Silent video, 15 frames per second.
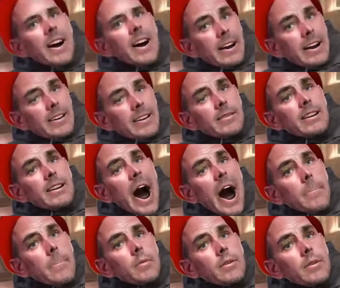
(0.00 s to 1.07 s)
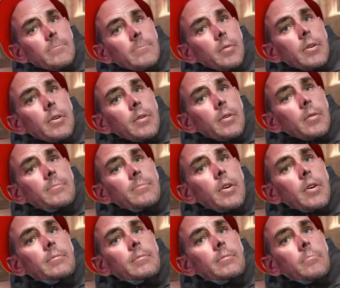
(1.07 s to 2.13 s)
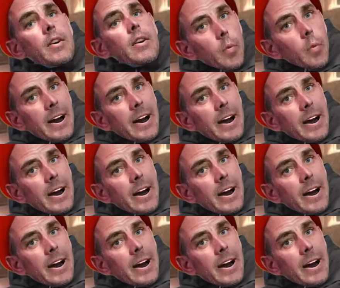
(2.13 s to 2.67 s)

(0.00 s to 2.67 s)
guess the apple didn't fall too far from the tree.